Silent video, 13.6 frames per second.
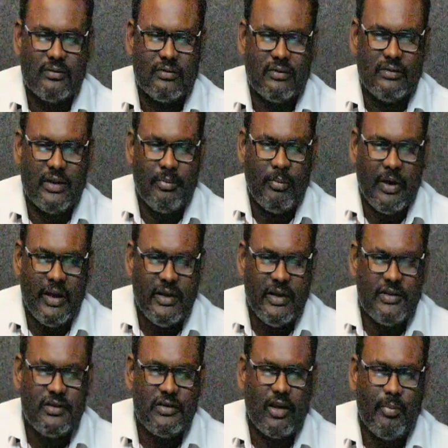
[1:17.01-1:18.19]
the
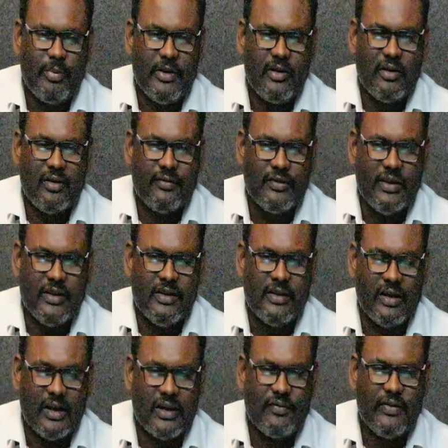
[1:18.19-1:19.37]
major topic of the
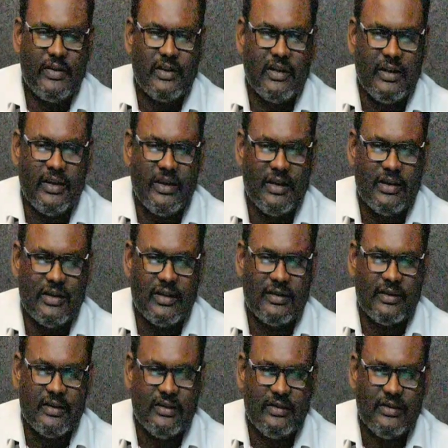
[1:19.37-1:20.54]
artificial intelligence
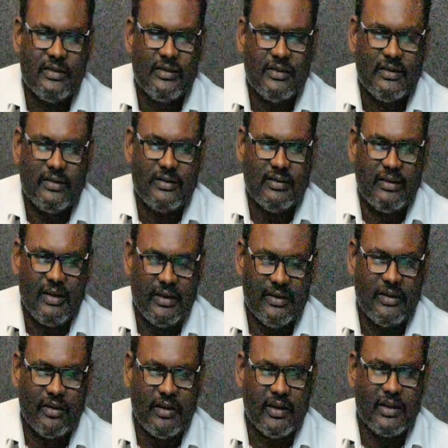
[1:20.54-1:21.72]
is, and the
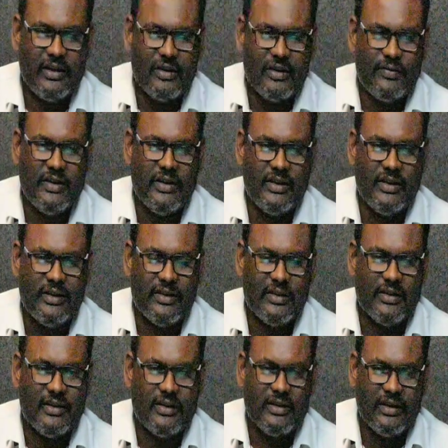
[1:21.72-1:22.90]
target of the
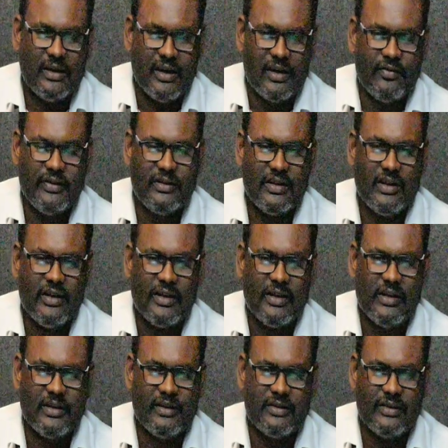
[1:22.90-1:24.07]
artificial
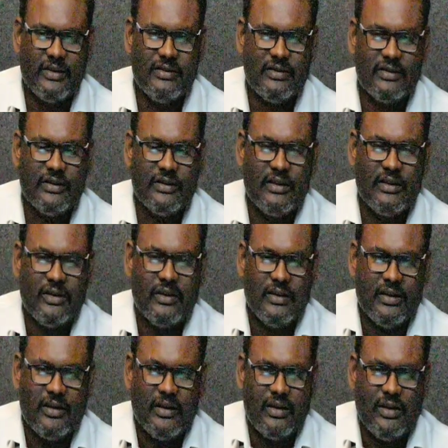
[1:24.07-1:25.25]
intelligence is,
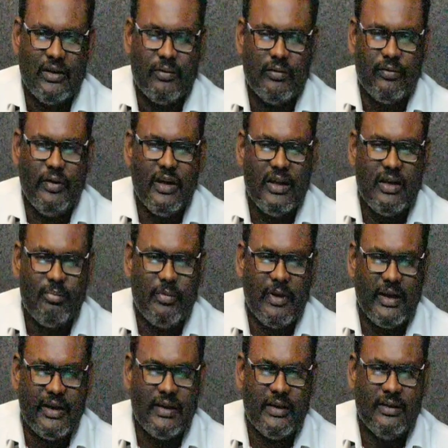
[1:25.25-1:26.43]
we are
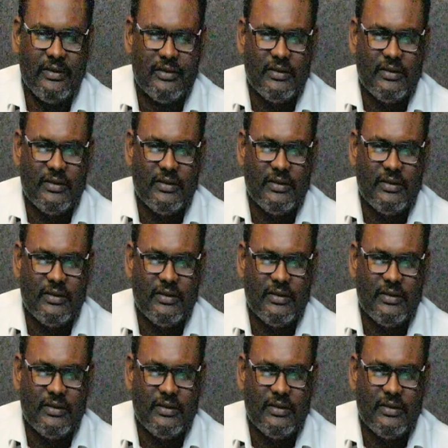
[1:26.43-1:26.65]
making